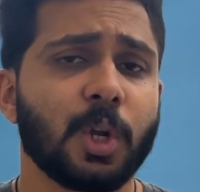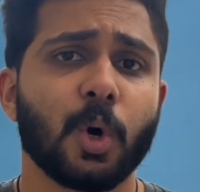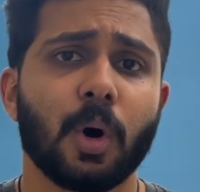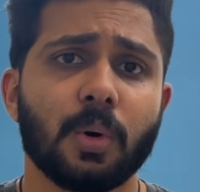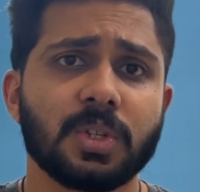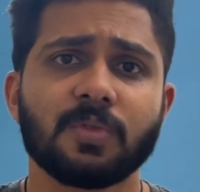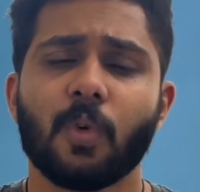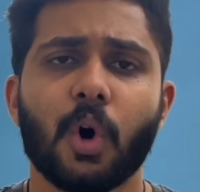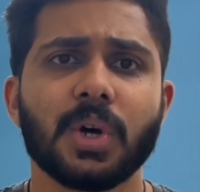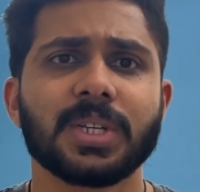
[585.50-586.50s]
coach
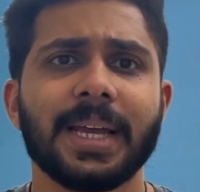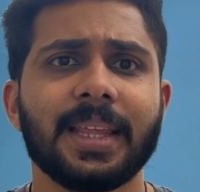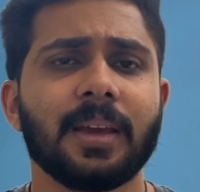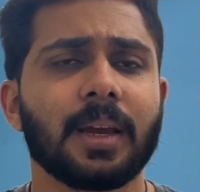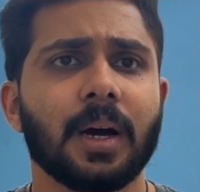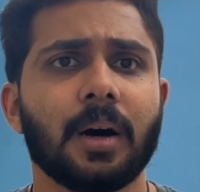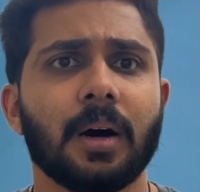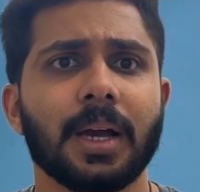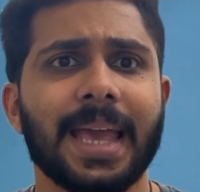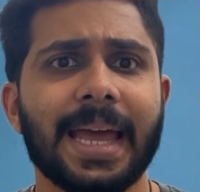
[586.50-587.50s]
was, I think,
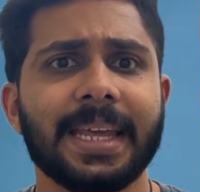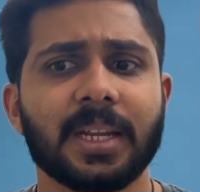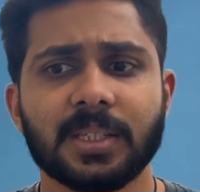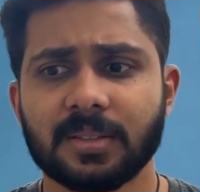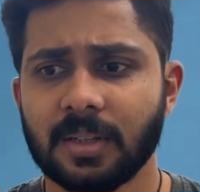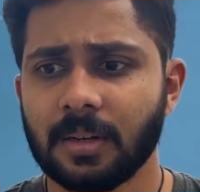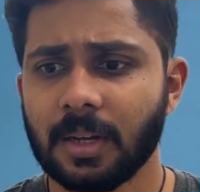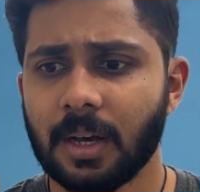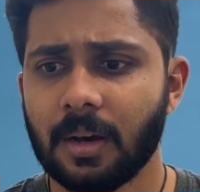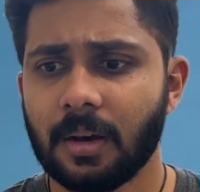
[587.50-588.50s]
Gary Kristen,
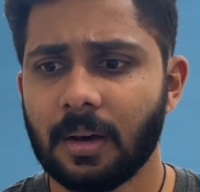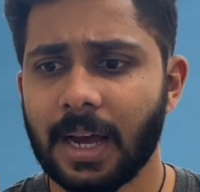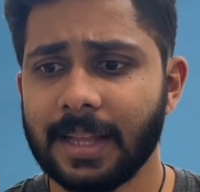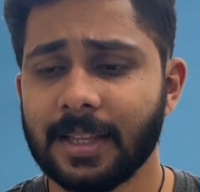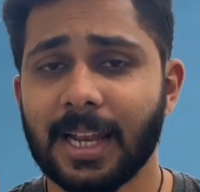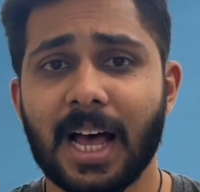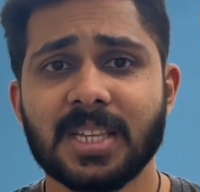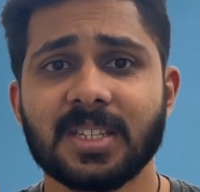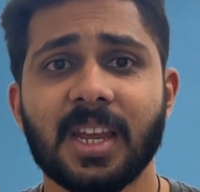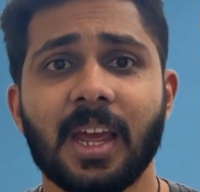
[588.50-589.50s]
and the
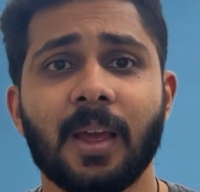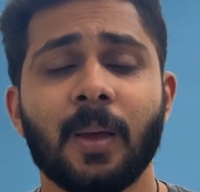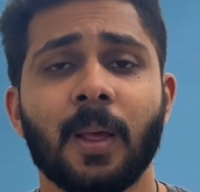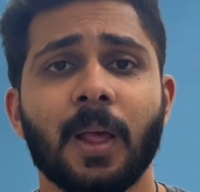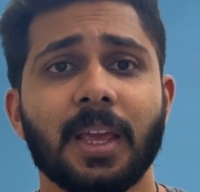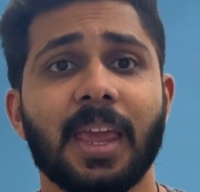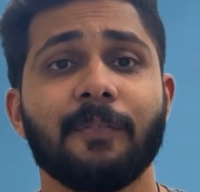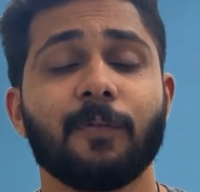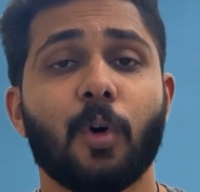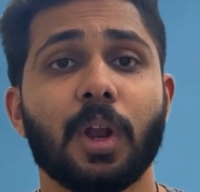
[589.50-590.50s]
last game
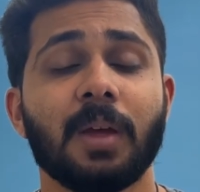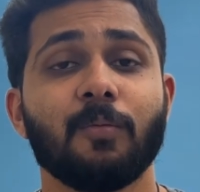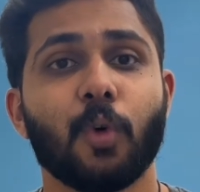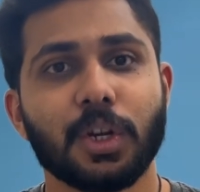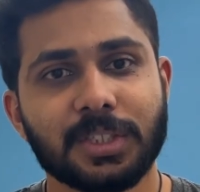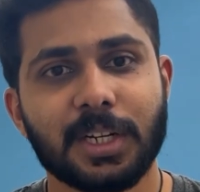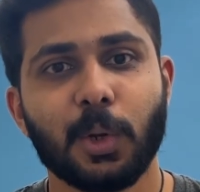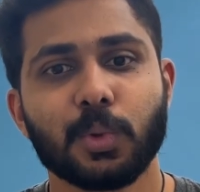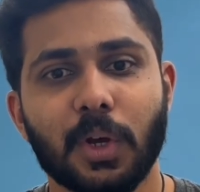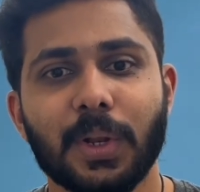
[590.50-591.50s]
for him was the
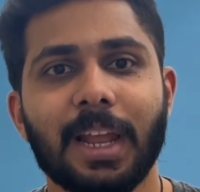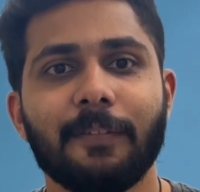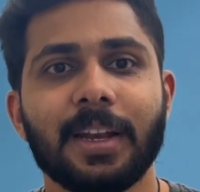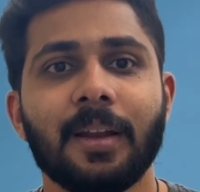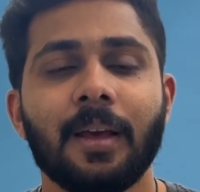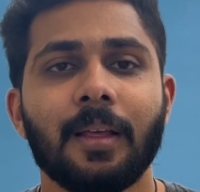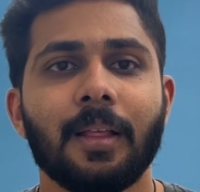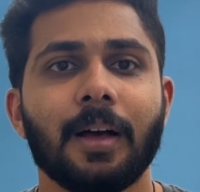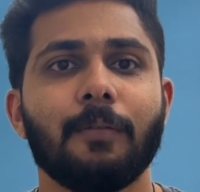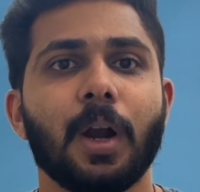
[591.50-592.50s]
2011
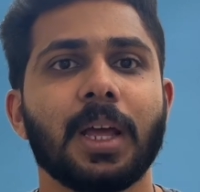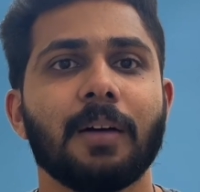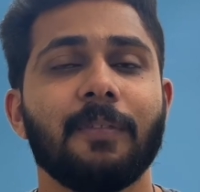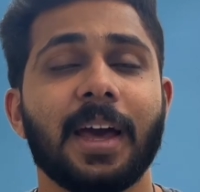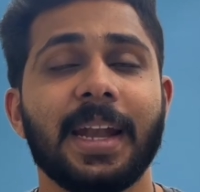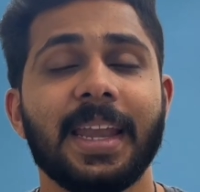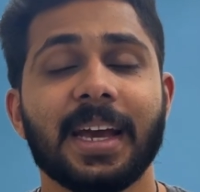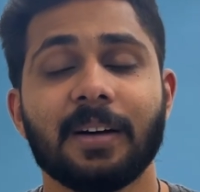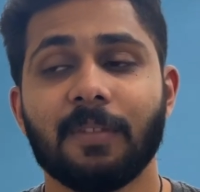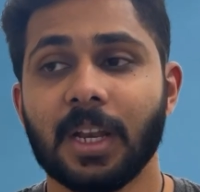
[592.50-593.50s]
World Cup where
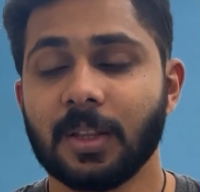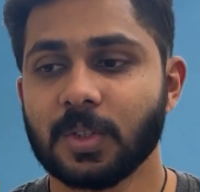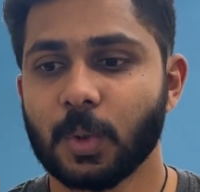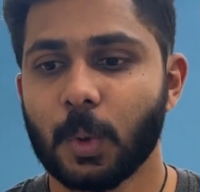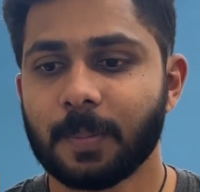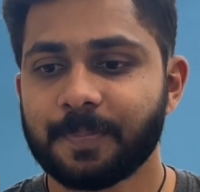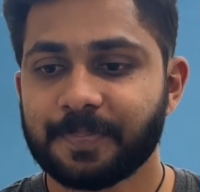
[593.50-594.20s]
India won. So